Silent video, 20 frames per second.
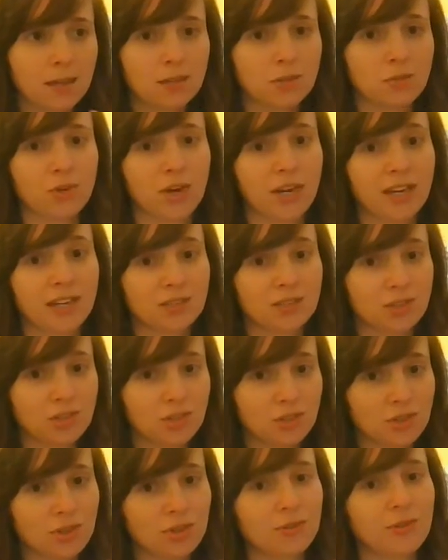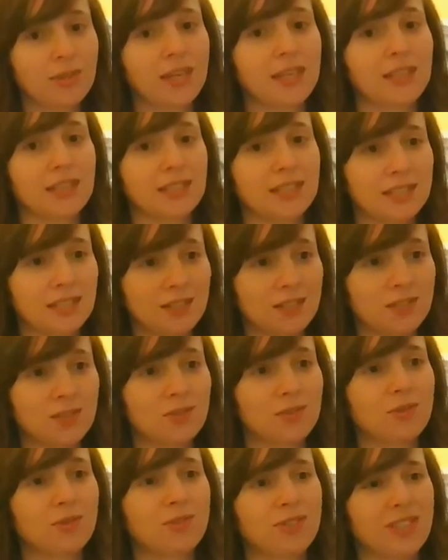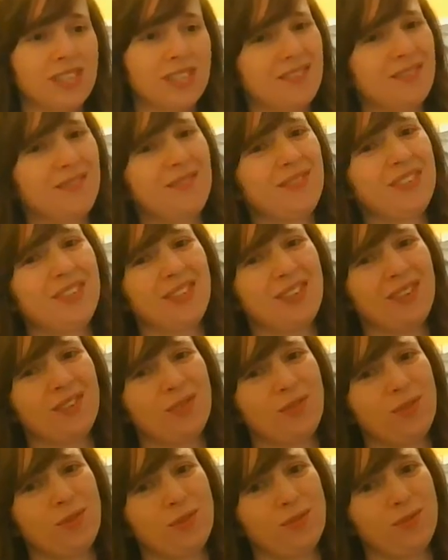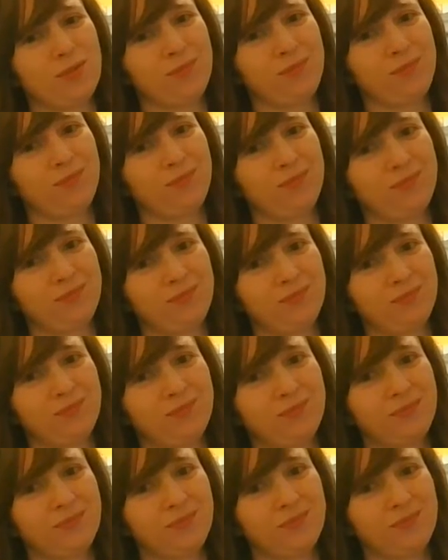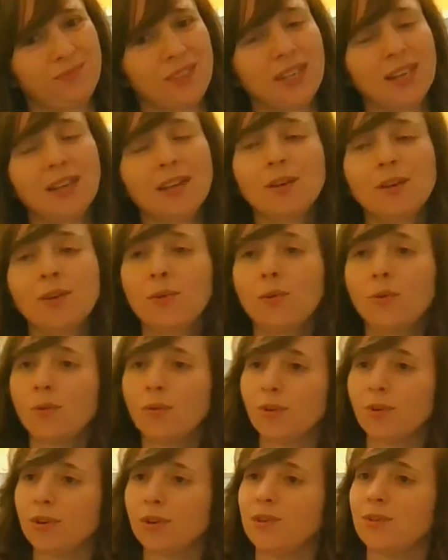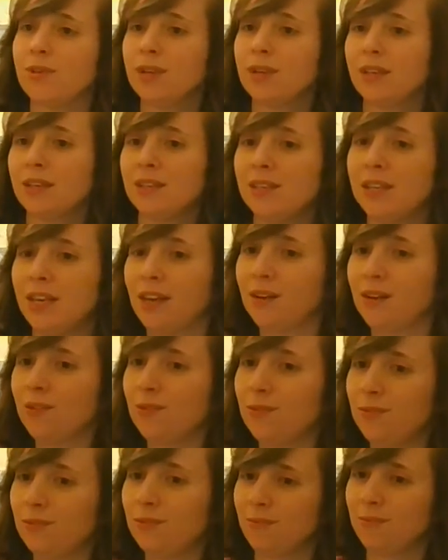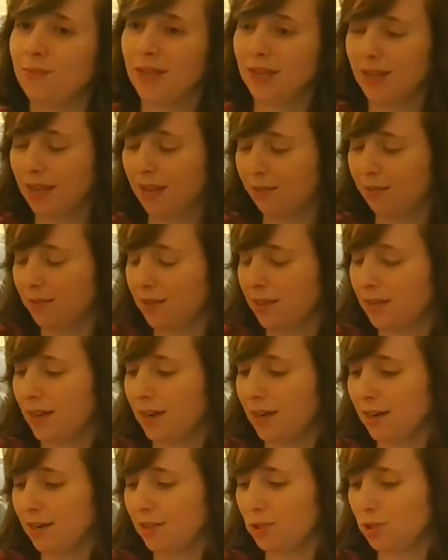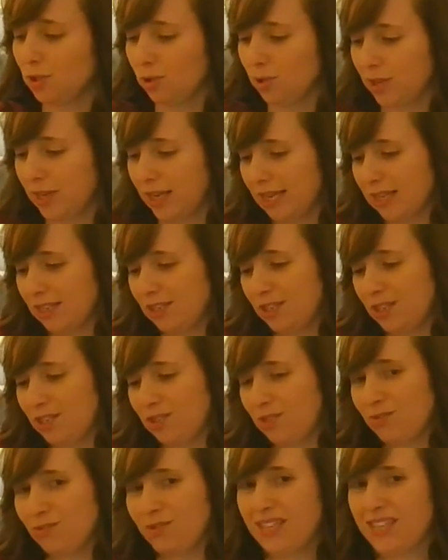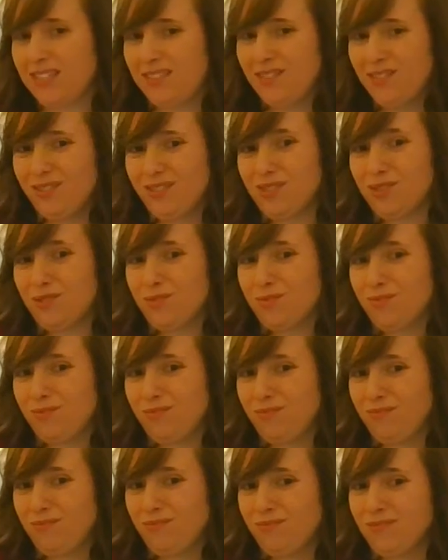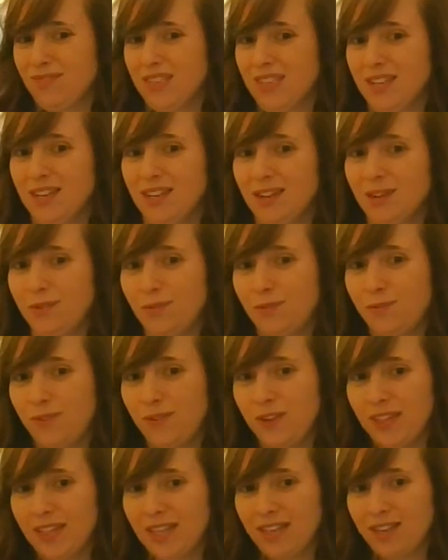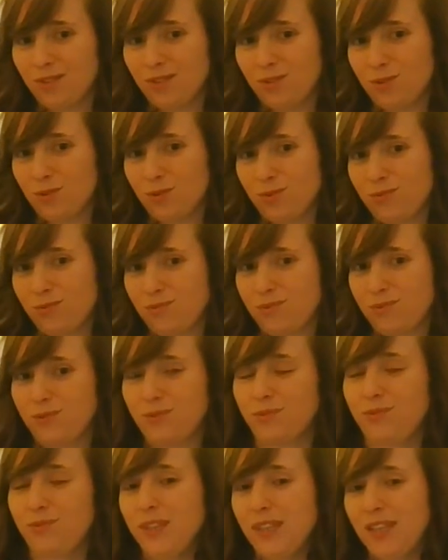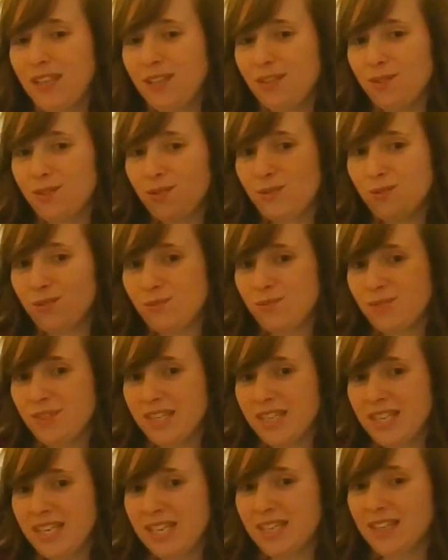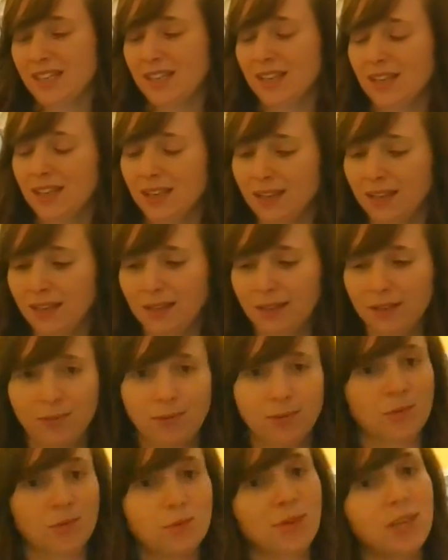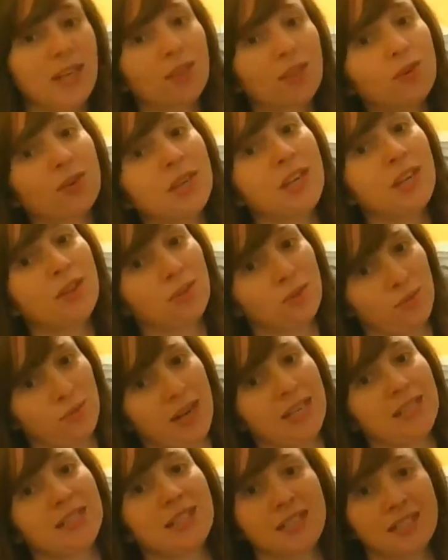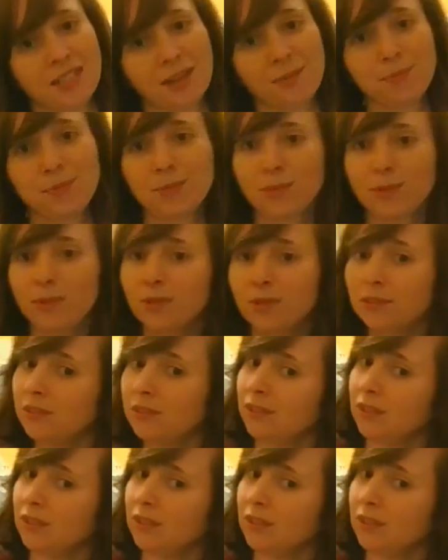drag it to you like this in a circle, like feeling alone, or you can kind of have it kind of turn into you, like alone, feeling lonely. So either way is acceptable.